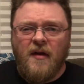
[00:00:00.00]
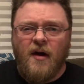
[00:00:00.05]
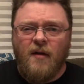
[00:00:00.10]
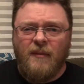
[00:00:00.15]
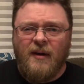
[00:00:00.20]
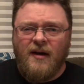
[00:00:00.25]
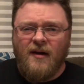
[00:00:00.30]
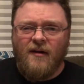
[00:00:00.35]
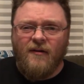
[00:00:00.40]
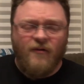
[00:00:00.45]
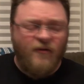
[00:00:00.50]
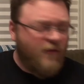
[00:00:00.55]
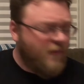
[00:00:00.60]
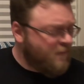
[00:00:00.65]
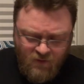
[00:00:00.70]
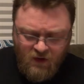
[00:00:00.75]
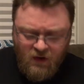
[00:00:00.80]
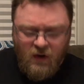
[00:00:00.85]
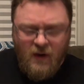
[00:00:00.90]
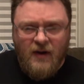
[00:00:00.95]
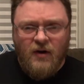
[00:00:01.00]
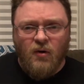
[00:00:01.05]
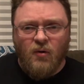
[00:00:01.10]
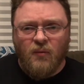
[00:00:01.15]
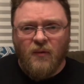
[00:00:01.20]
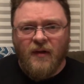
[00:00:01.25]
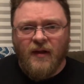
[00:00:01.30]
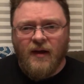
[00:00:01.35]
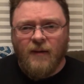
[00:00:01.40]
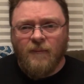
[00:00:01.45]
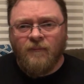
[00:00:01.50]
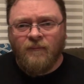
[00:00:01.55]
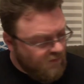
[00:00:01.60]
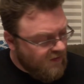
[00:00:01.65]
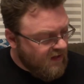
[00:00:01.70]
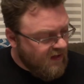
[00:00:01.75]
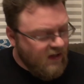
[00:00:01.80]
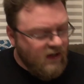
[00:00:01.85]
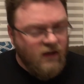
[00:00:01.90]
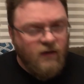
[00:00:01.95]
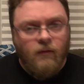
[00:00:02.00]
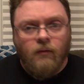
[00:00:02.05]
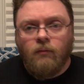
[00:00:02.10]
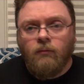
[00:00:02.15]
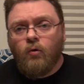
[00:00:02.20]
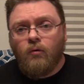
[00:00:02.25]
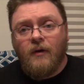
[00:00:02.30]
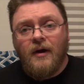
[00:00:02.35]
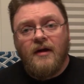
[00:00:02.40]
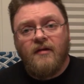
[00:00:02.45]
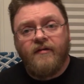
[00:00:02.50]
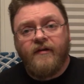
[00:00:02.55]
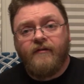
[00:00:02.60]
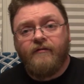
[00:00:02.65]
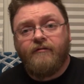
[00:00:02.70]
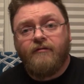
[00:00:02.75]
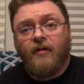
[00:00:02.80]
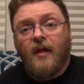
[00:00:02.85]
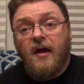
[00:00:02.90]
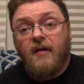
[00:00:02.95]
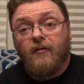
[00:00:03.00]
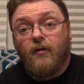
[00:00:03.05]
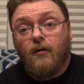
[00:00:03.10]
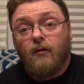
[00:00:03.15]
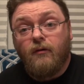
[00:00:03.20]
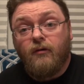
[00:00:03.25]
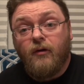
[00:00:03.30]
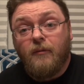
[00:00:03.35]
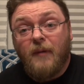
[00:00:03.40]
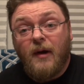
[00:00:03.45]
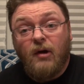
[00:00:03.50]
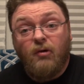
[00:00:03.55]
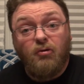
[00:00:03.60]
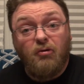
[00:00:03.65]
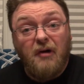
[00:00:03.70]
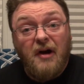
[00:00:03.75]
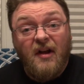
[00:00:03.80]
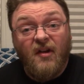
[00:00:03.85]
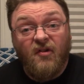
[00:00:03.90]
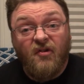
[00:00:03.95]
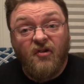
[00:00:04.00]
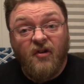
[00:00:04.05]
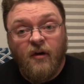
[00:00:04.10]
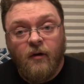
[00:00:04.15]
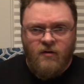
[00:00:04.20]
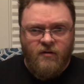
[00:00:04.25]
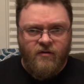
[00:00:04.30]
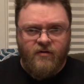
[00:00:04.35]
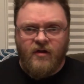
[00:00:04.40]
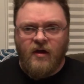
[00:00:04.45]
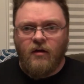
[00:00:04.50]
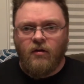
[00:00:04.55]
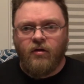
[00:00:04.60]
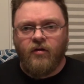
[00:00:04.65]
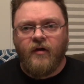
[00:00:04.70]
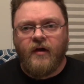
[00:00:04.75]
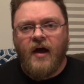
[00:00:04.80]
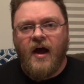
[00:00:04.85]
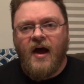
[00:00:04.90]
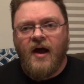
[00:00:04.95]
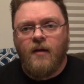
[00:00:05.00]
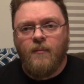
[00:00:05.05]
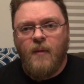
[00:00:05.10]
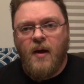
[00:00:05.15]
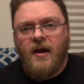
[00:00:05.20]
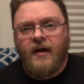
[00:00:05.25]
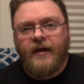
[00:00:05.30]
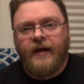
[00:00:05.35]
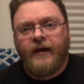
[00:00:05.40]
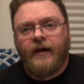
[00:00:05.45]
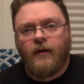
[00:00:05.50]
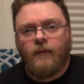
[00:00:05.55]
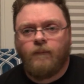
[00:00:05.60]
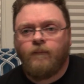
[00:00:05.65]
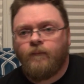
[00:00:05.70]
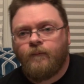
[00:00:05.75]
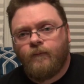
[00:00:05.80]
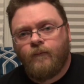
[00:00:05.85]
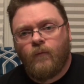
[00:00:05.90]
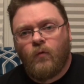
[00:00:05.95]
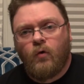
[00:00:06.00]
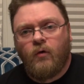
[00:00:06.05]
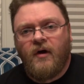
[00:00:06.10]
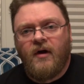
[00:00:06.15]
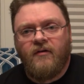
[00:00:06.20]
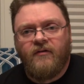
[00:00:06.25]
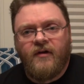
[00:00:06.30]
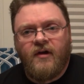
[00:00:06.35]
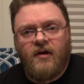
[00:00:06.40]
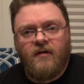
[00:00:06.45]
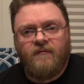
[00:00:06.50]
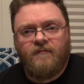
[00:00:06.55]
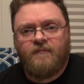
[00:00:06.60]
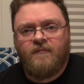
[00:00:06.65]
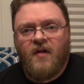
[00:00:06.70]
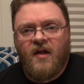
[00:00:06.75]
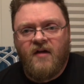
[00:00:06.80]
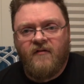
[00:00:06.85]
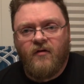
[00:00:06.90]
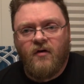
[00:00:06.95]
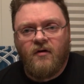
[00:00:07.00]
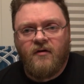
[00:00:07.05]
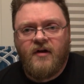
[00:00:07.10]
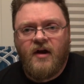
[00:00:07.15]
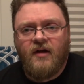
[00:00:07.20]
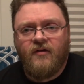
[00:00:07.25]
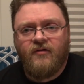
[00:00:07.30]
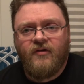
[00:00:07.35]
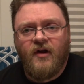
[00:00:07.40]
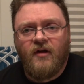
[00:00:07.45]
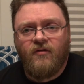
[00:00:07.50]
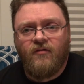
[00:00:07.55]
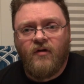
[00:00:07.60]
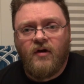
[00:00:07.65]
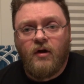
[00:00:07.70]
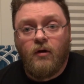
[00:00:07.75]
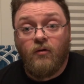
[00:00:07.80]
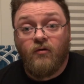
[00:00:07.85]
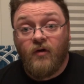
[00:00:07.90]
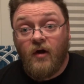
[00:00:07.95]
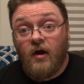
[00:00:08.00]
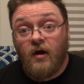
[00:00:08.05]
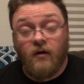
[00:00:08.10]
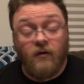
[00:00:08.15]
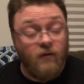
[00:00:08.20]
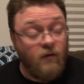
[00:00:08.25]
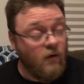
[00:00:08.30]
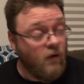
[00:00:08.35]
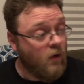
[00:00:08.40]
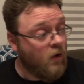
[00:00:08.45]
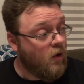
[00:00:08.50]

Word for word: there because, you know, I don't really need crazy flavors in my drinks, says the guy making crazy flavor taste test videos, and